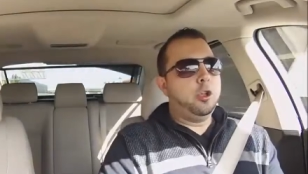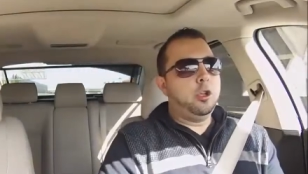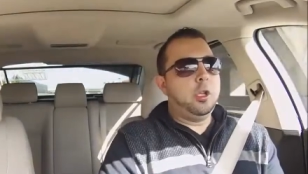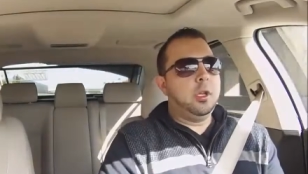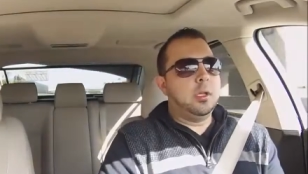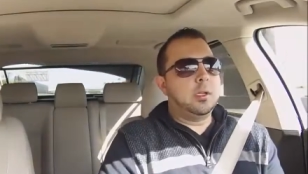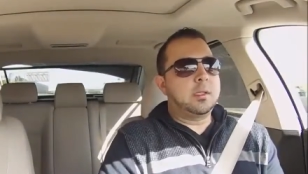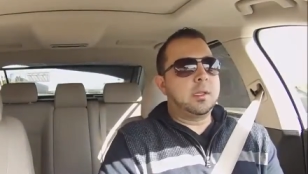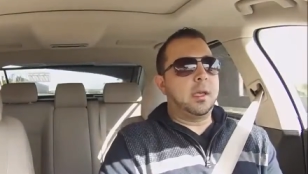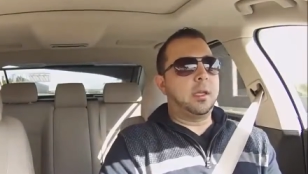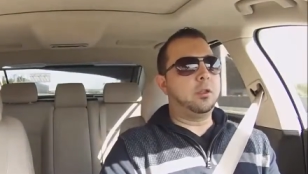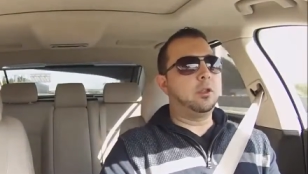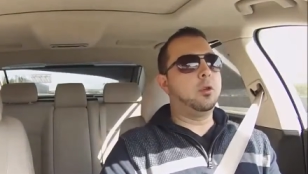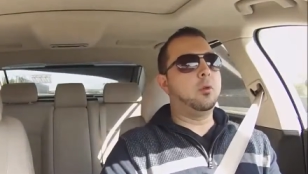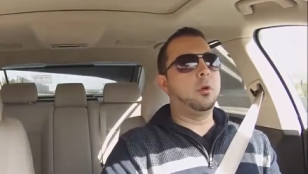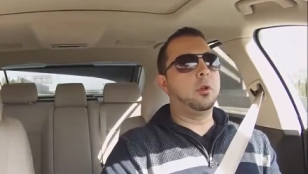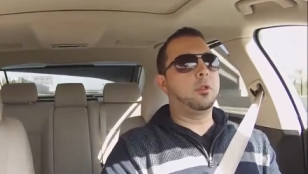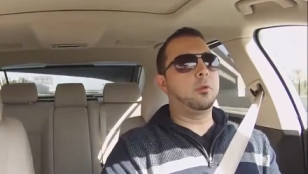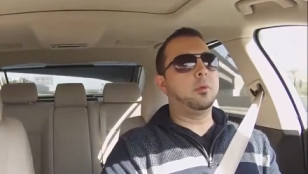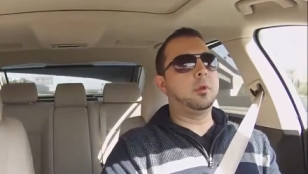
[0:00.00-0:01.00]
you need is like
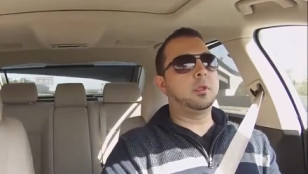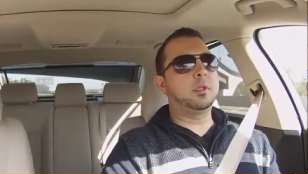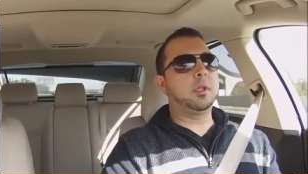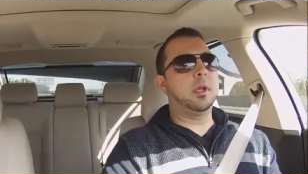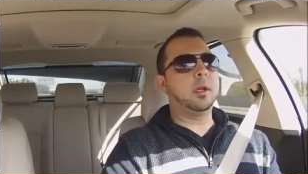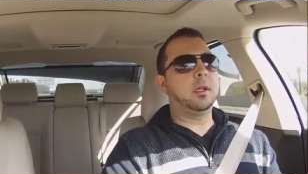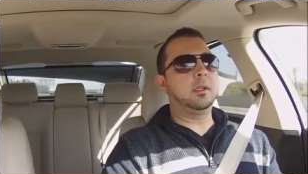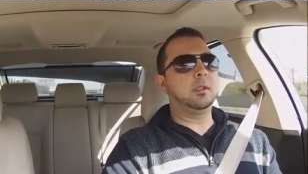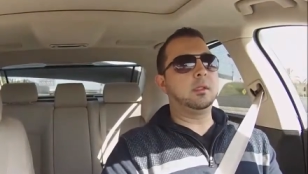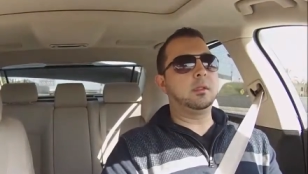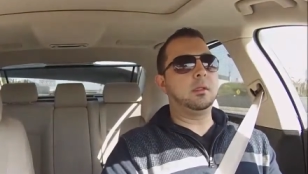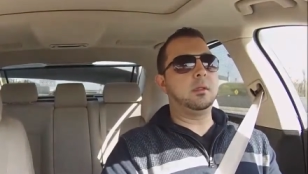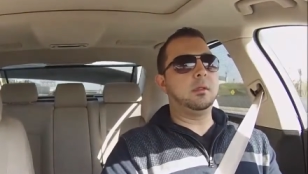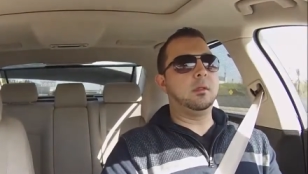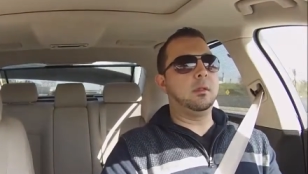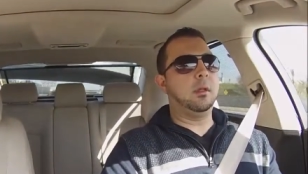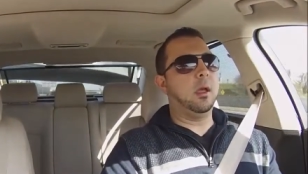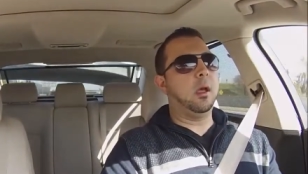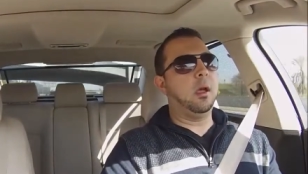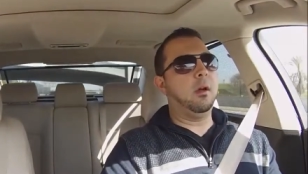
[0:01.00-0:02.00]
two or three studies
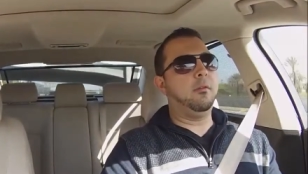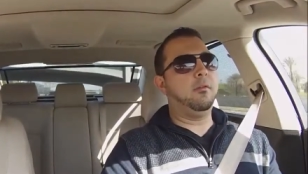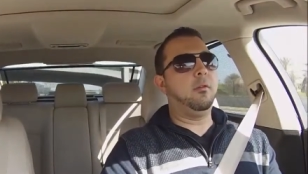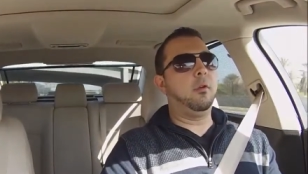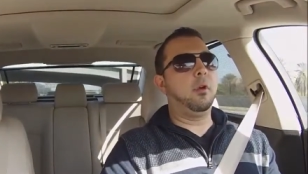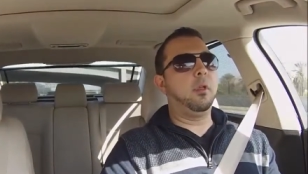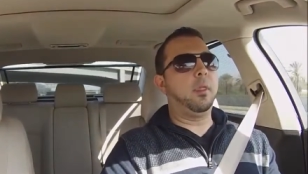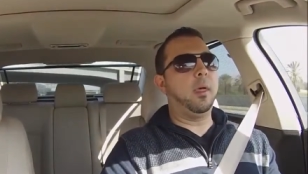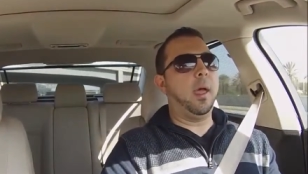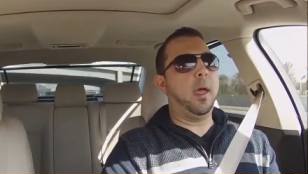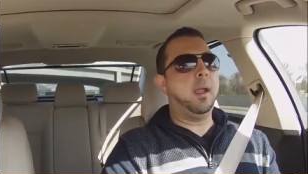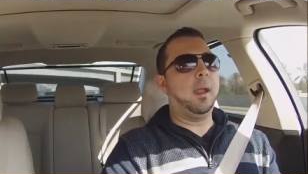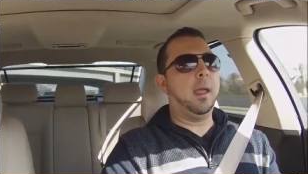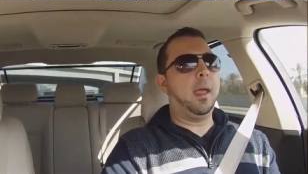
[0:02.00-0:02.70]
uh, for that.